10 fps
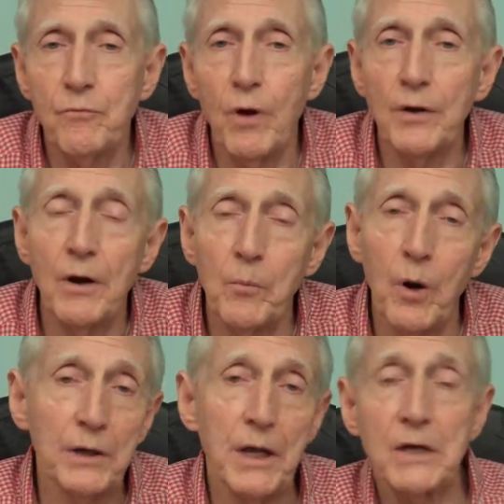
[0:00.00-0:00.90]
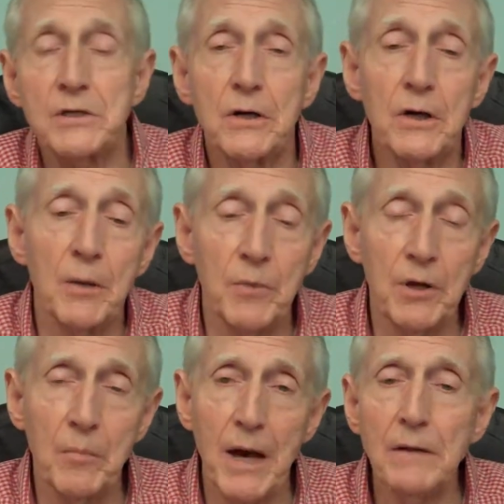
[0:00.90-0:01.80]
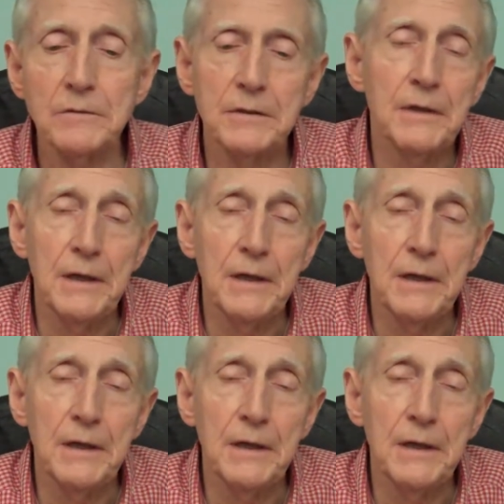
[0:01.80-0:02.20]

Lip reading: what our broadcasts are going to be about,